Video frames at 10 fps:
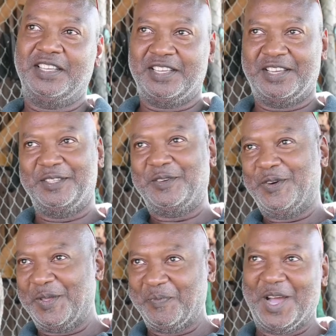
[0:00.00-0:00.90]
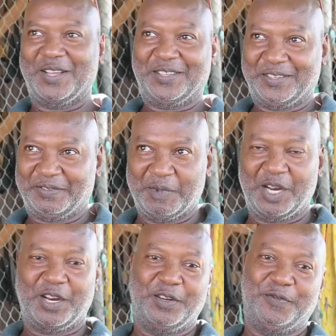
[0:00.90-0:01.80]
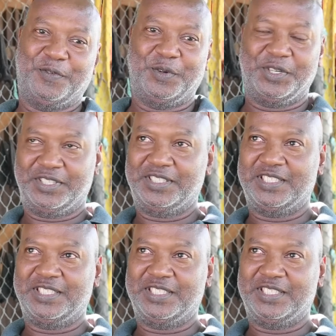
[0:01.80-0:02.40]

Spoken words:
and going back and forth.